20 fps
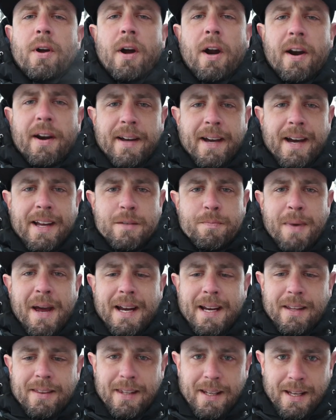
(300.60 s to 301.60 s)
All right, guys,
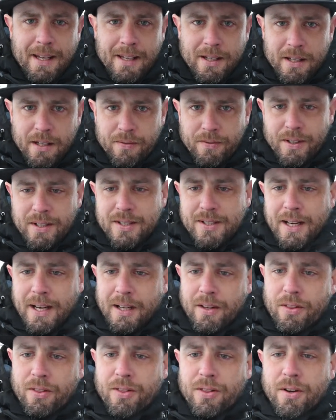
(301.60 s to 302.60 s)
back at the end of the
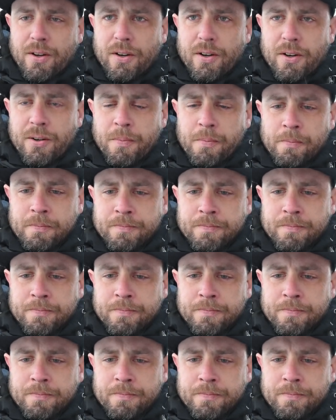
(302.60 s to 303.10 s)
second third.